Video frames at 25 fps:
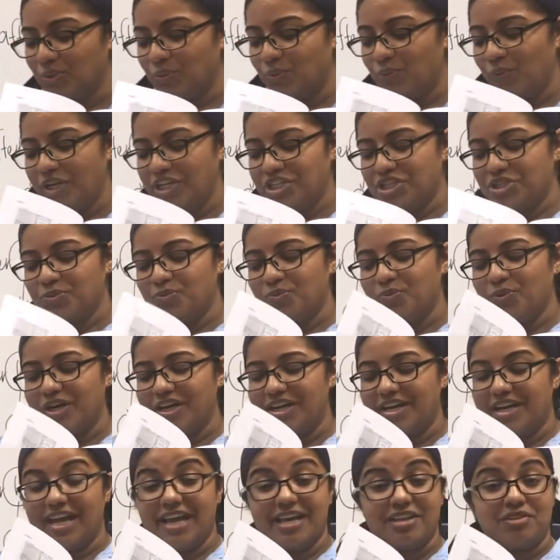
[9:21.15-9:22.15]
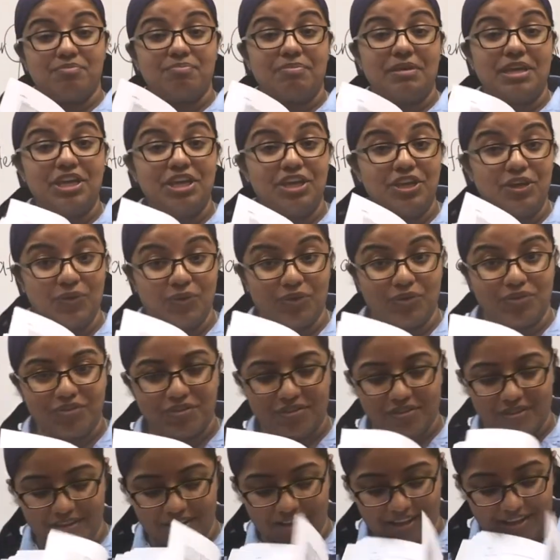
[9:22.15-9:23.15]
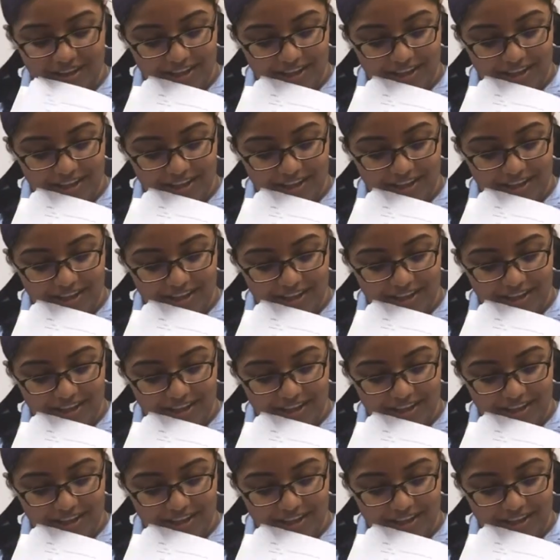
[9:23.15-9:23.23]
to which word has been used.